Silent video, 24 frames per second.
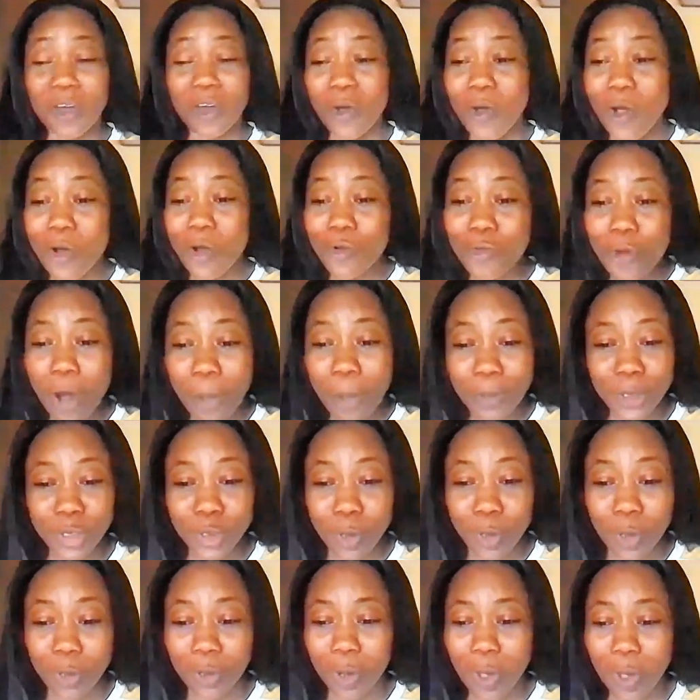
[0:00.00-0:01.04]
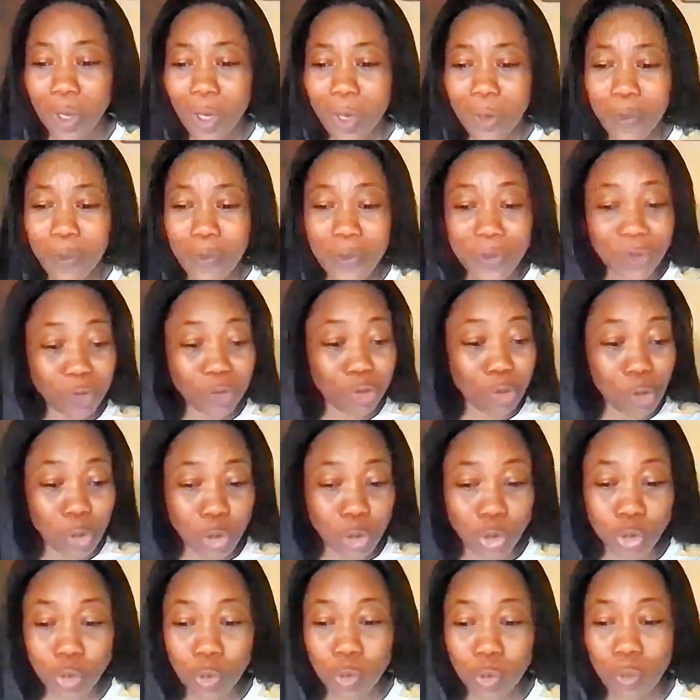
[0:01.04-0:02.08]
Corruption.
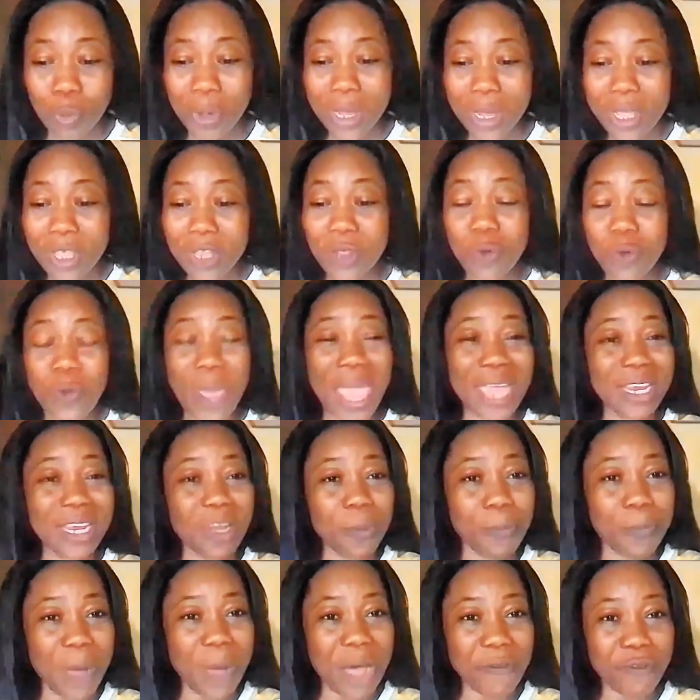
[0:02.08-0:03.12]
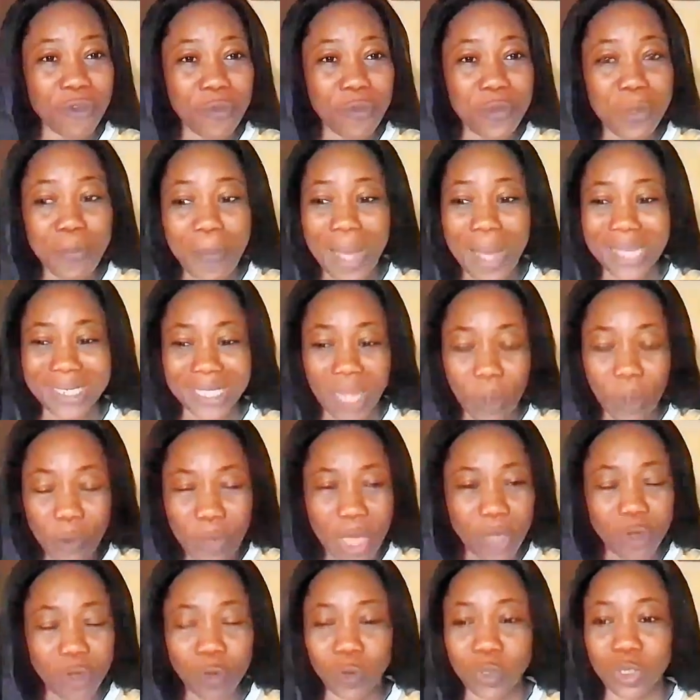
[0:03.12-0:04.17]
True. Where they baffle me past now,
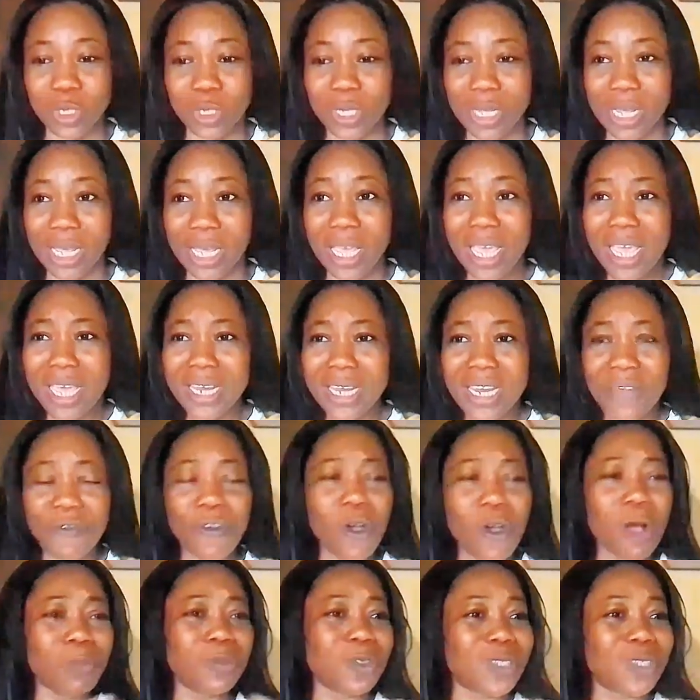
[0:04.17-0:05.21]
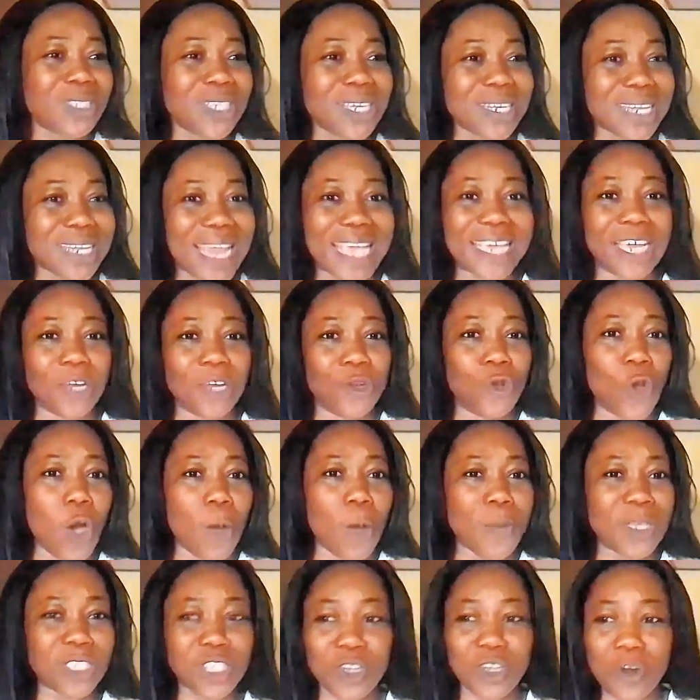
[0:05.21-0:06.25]
where you today? They've come to see it like a
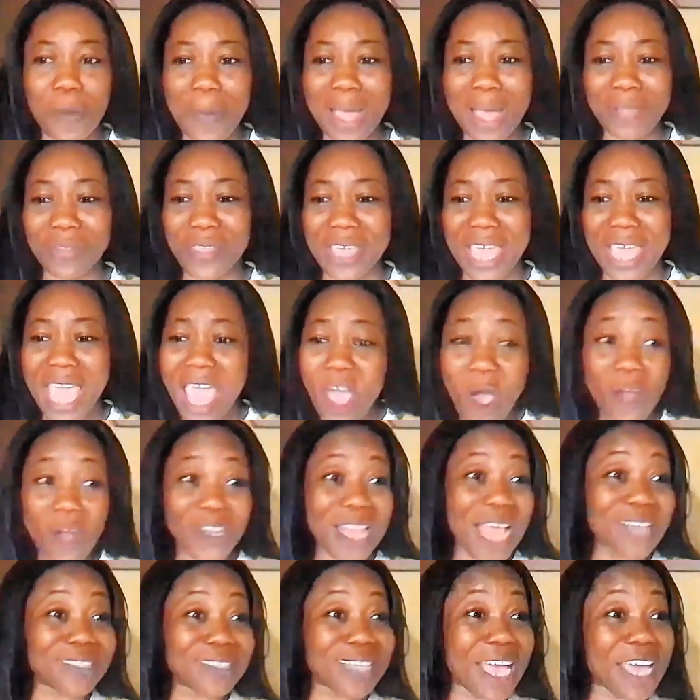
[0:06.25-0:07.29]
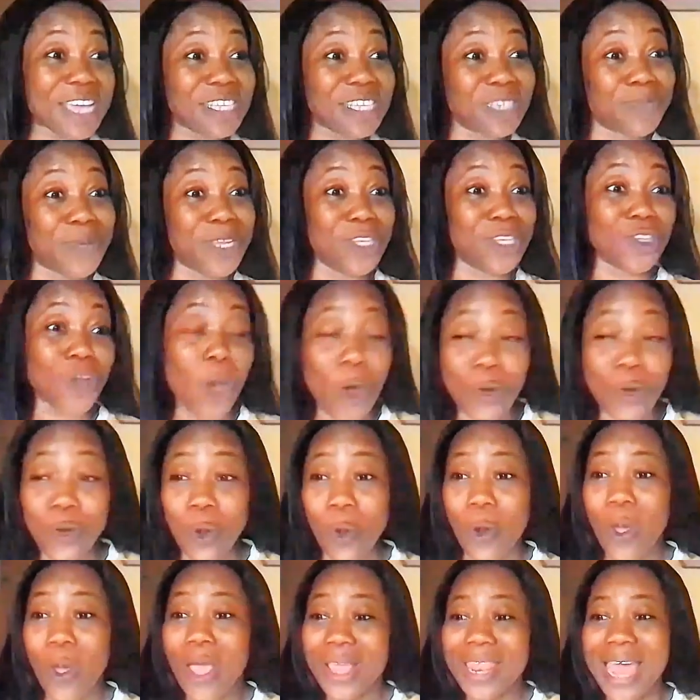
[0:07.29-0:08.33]
norm. It's a normal thing. Oh, that's how it's being done.
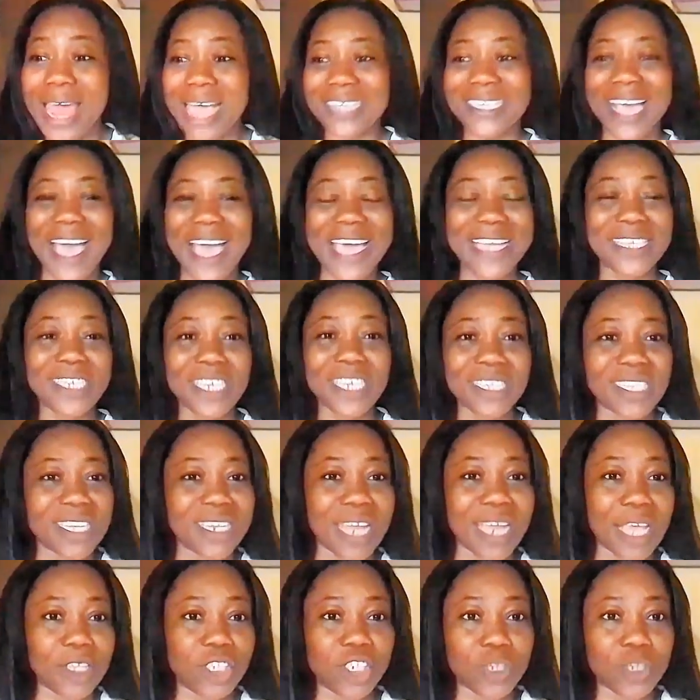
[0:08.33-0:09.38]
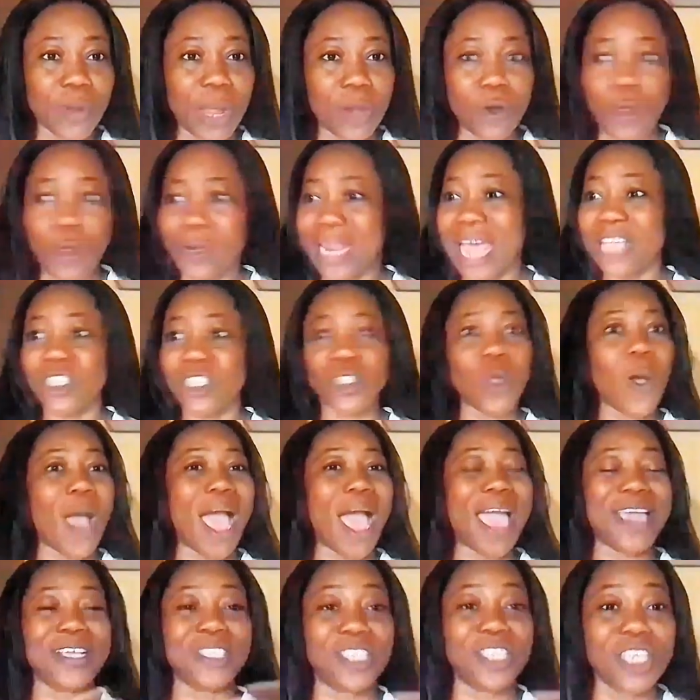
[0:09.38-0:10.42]
Oh, that's how it is in Nigeria. No, that's not
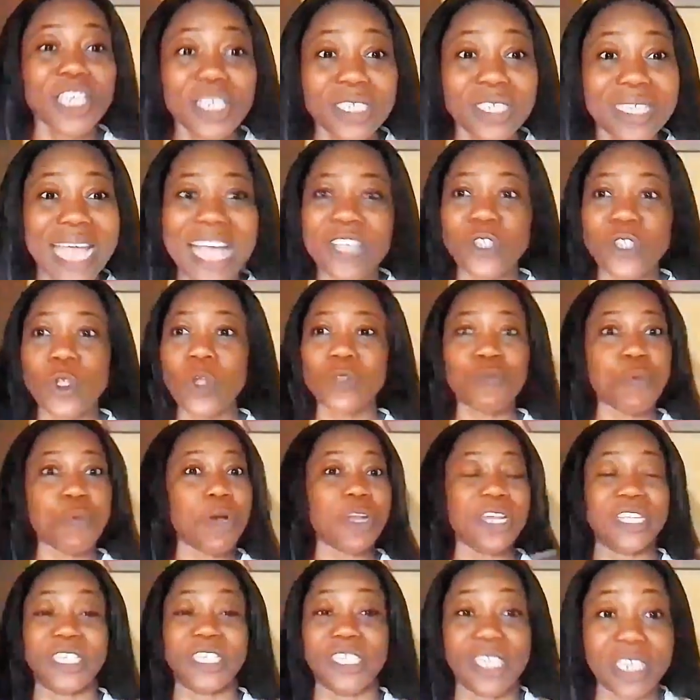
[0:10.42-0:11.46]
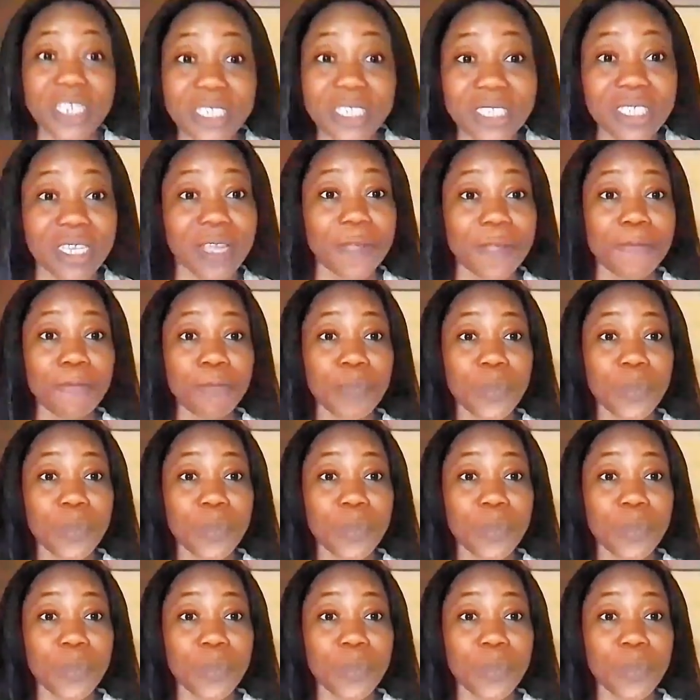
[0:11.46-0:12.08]
how it is. That's not politics.